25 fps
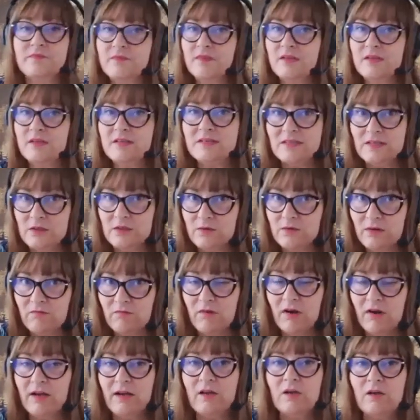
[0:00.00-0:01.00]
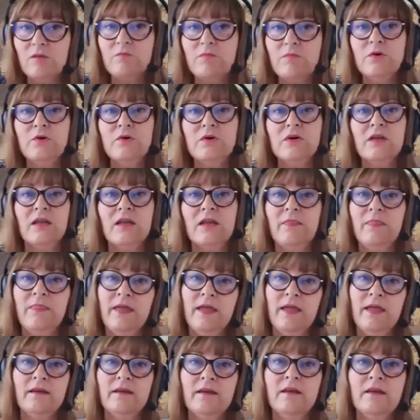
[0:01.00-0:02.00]
considering writing a book and
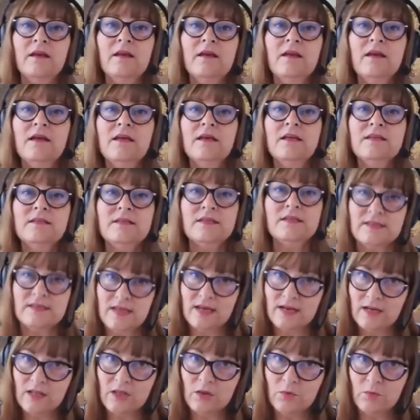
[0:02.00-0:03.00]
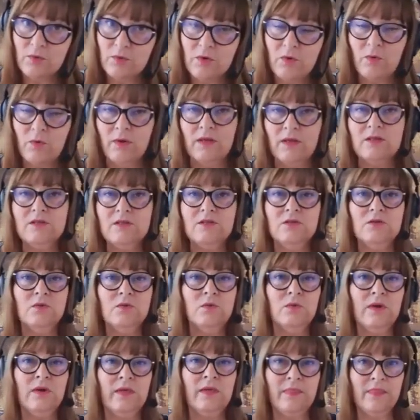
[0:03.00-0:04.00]
then deciding you were going
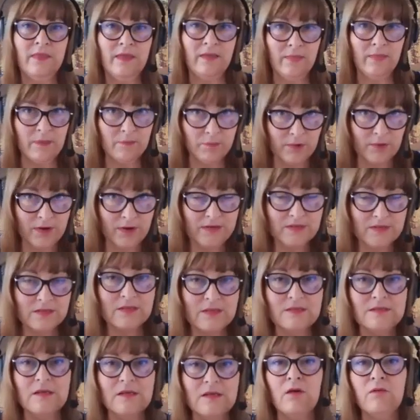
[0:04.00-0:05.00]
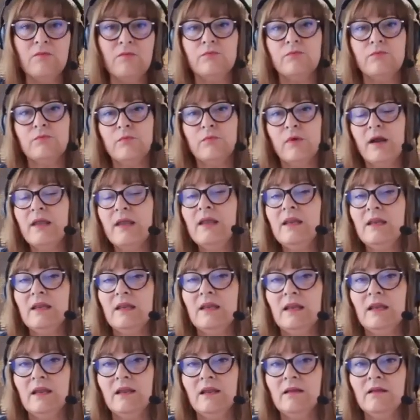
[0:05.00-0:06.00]
to, and then the process of
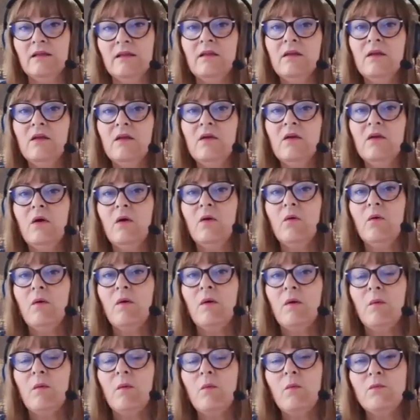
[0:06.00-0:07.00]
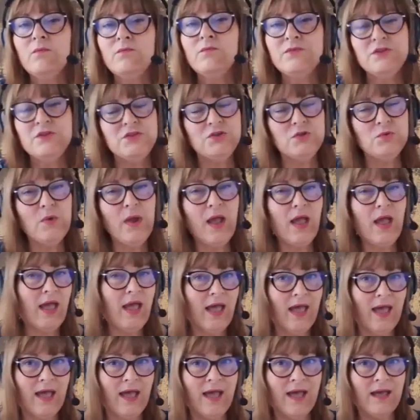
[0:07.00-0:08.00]
writing, did you
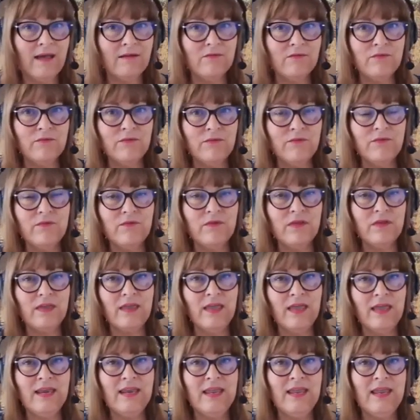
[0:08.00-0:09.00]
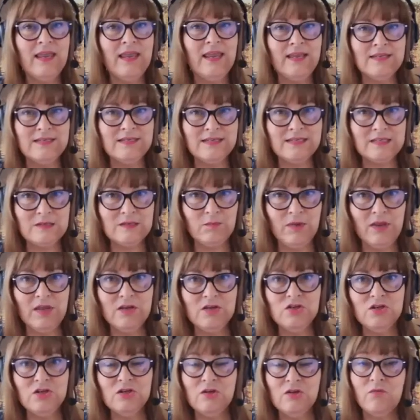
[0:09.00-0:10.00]
have any
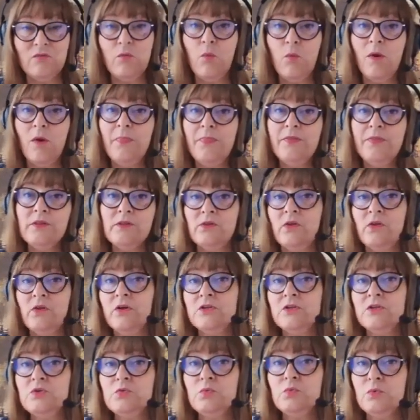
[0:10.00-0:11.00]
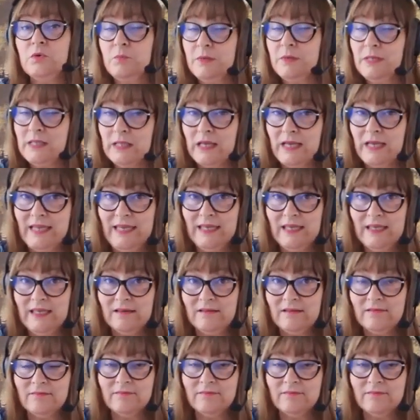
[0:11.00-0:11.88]
anticipation of what the launch would be like?